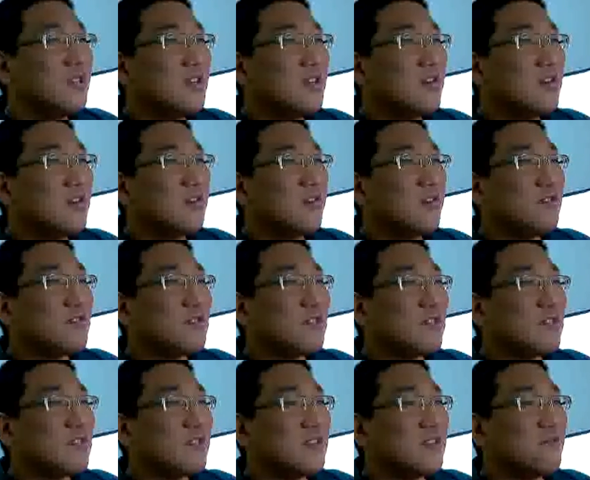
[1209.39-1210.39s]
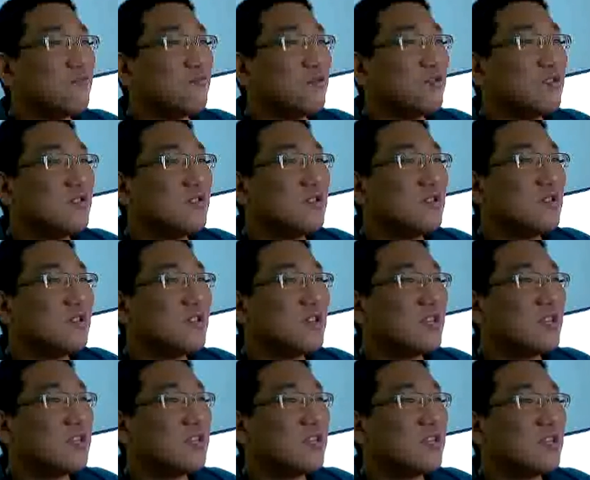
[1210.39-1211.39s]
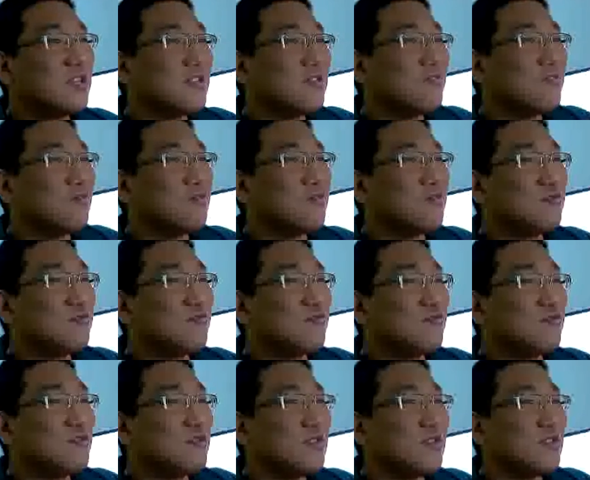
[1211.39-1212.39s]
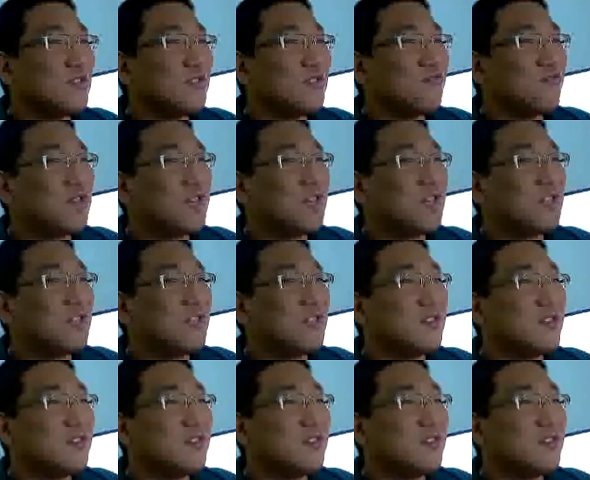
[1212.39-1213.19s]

the word, and then it goes to, and then you can